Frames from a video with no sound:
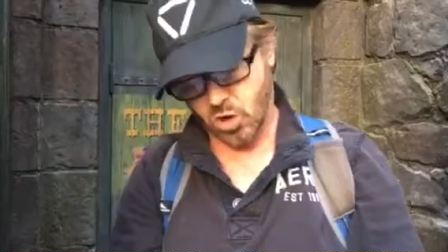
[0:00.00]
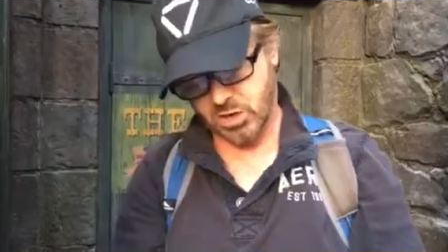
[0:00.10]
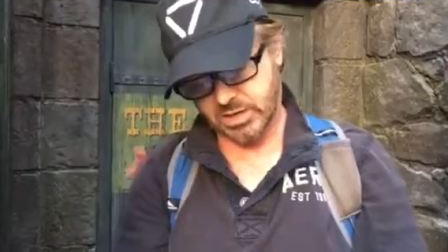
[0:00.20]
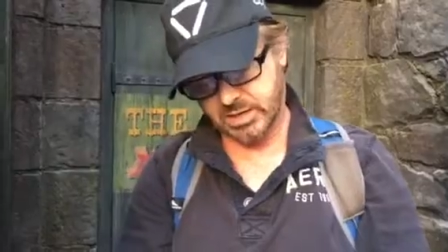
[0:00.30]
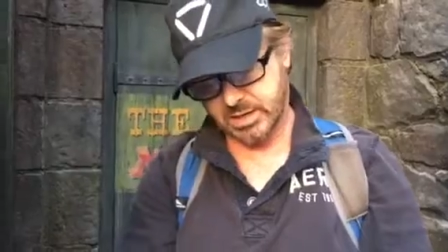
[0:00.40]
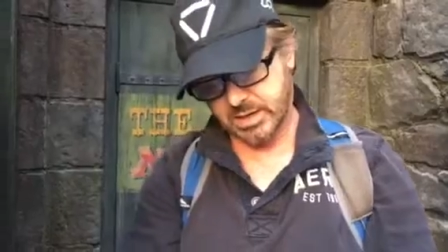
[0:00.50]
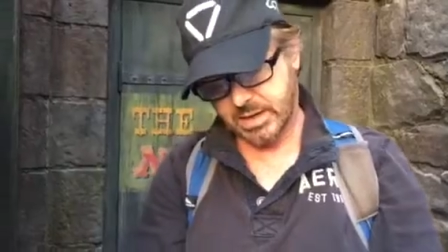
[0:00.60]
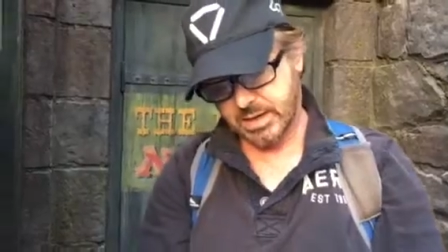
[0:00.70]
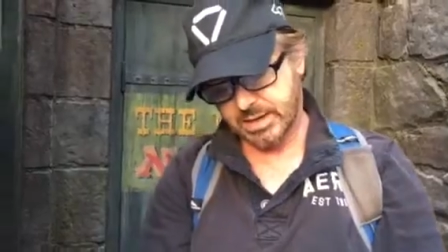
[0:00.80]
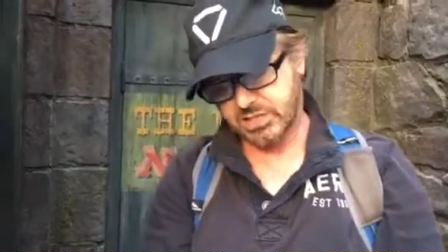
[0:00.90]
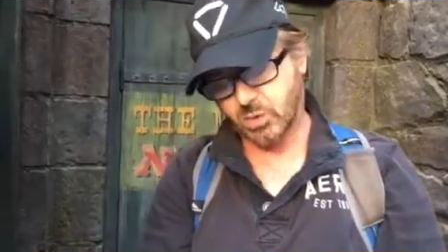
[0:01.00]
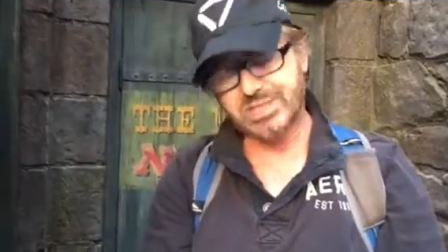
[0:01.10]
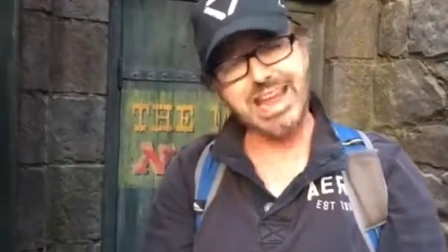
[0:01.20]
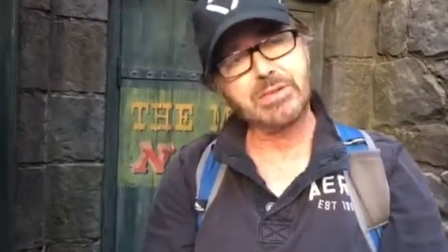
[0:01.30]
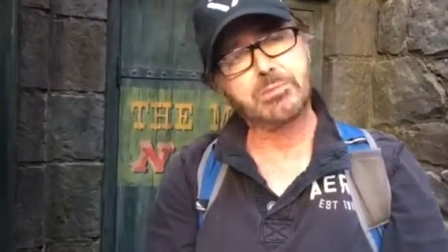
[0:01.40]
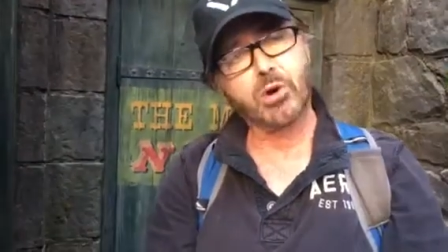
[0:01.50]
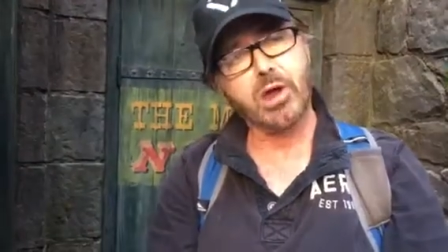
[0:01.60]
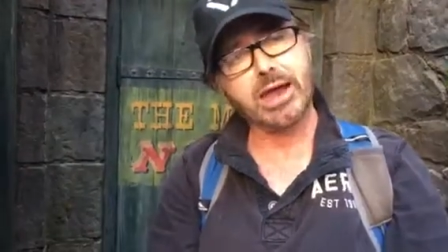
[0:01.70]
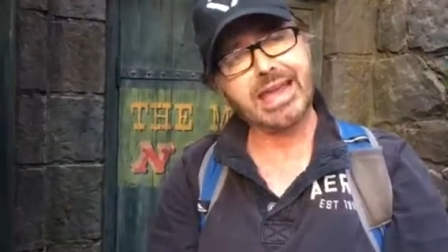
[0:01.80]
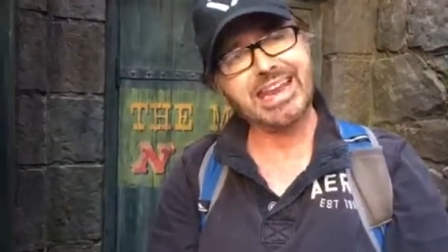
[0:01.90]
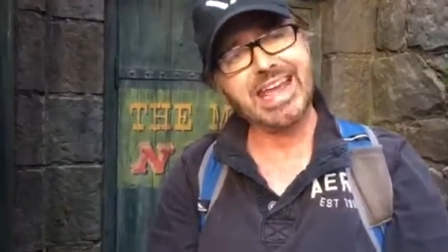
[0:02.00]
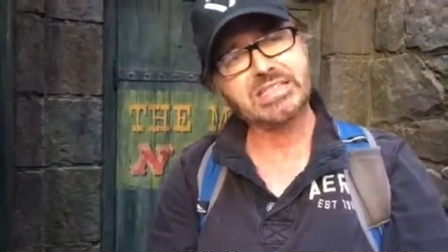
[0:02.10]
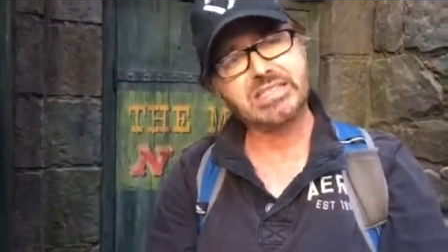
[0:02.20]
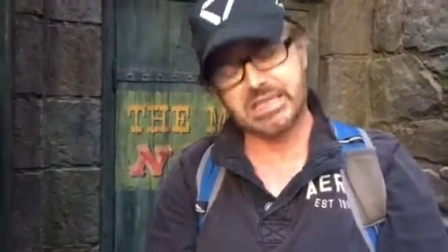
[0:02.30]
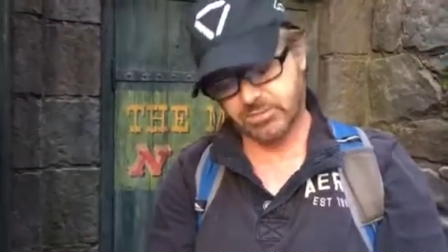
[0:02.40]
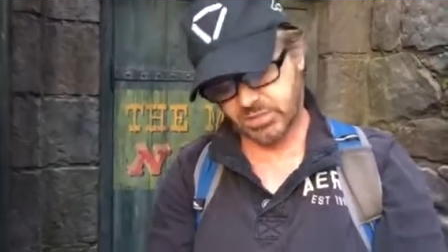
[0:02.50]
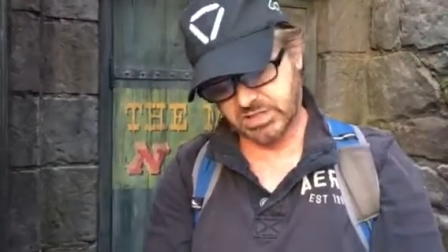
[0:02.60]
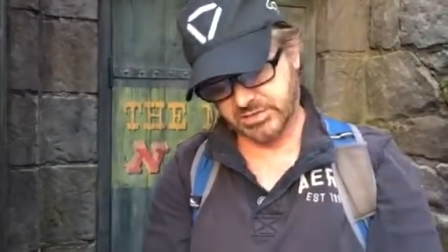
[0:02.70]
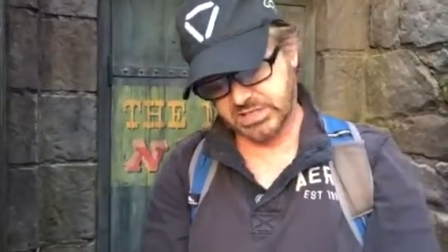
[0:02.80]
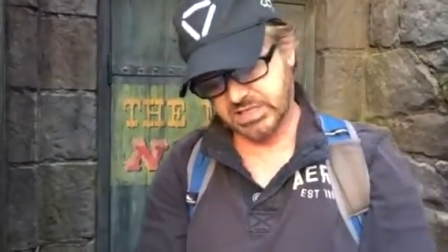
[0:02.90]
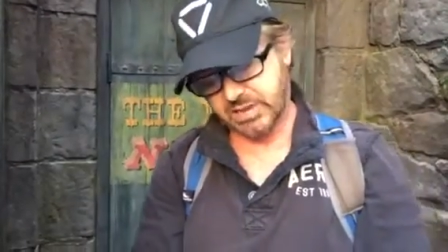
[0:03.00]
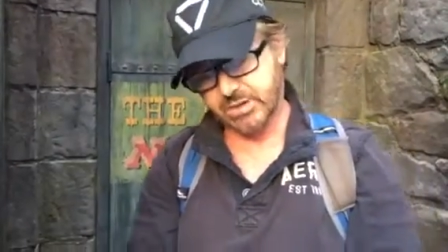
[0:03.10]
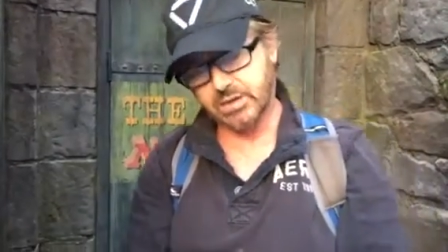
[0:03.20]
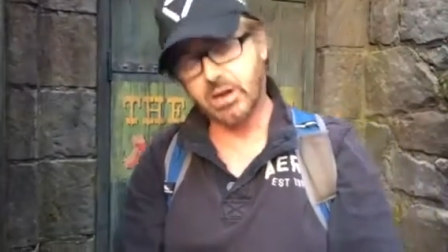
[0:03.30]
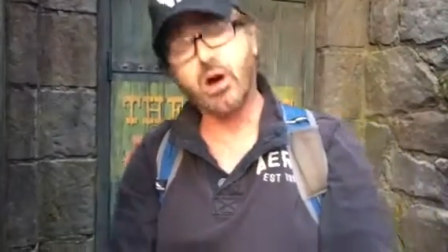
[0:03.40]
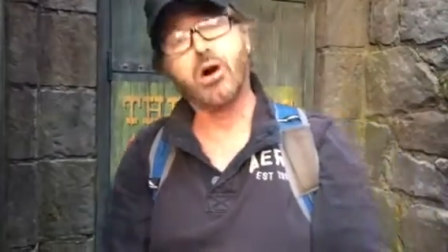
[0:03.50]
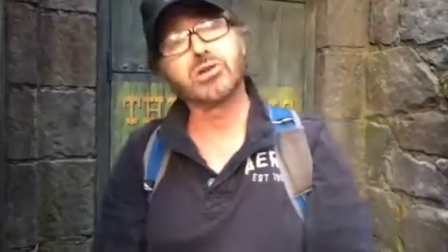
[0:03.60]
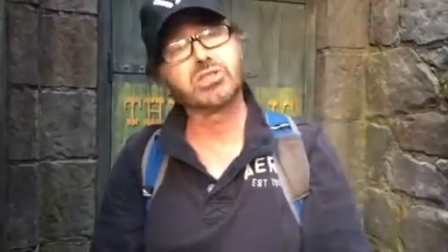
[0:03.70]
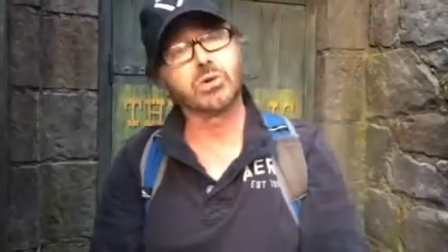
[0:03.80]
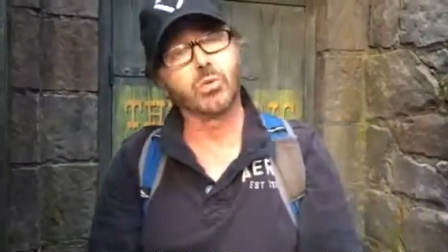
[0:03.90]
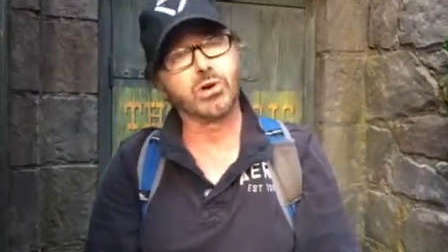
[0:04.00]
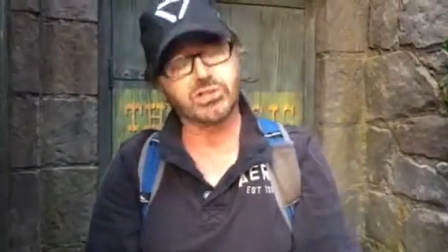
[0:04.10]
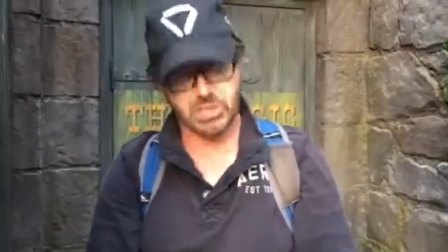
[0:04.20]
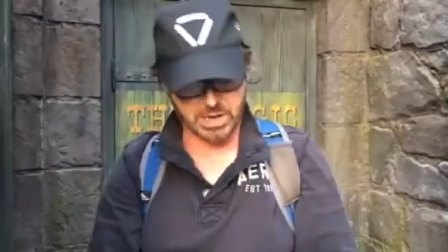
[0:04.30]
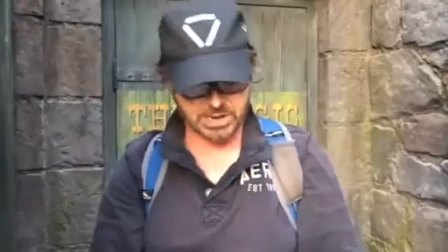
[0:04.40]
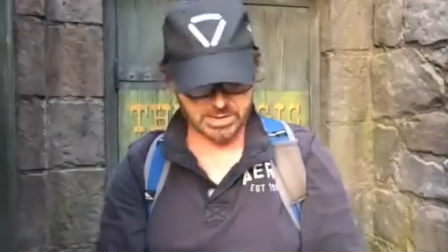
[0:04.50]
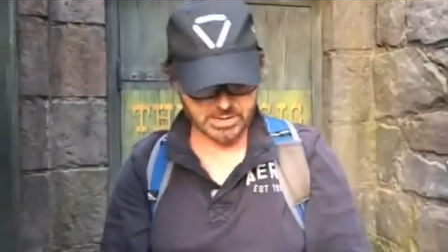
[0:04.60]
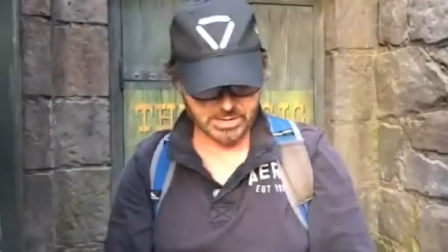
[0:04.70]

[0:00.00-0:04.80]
work. Uh, so is Amy Berlant and S Devo 77, also at work tonight.